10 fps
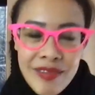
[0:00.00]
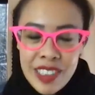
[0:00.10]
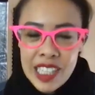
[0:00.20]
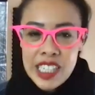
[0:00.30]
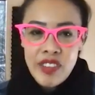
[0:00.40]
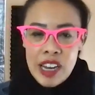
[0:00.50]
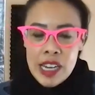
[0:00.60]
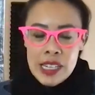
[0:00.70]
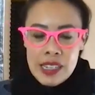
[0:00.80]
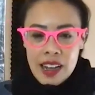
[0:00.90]
really, it's fine.
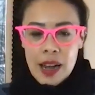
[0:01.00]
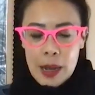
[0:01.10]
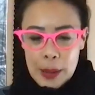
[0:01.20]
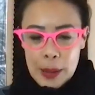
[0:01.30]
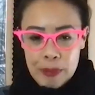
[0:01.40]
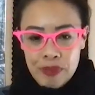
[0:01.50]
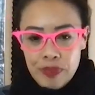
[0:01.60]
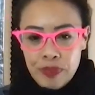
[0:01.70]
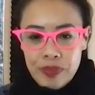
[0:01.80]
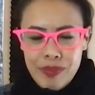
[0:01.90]

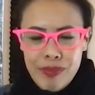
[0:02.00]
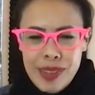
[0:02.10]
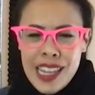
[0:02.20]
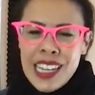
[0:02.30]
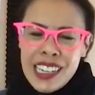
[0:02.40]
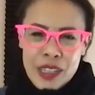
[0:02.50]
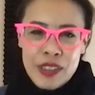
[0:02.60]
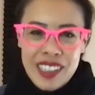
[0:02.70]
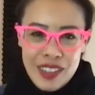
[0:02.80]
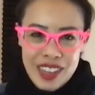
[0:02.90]
Um, and then, you
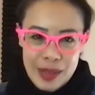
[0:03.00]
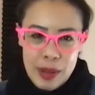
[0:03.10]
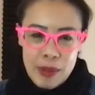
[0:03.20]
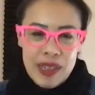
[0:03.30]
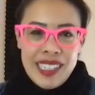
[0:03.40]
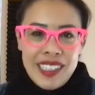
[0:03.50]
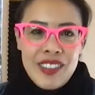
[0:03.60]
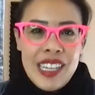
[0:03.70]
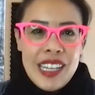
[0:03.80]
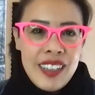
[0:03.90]
know, the other thing about my sector
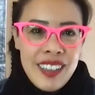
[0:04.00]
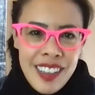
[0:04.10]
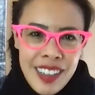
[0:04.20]
is like,